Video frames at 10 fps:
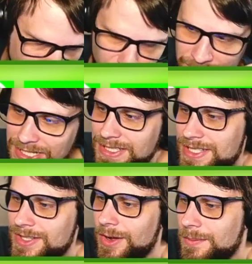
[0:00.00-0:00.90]
We did
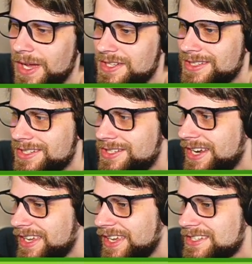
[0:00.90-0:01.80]
so much to try
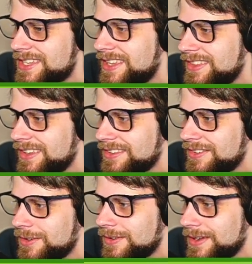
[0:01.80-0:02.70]
and catch that thing
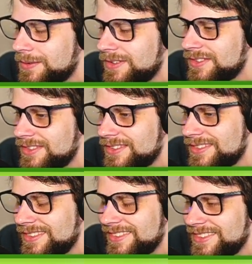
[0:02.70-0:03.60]
too. That was
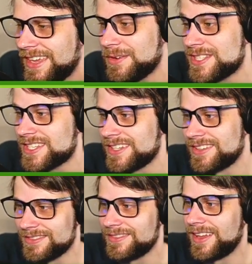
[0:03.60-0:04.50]

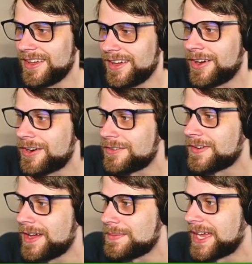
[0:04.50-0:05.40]
a hard
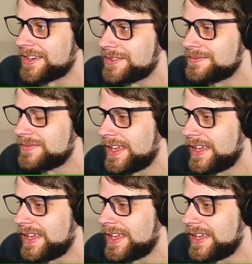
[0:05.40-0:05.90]
fought battle.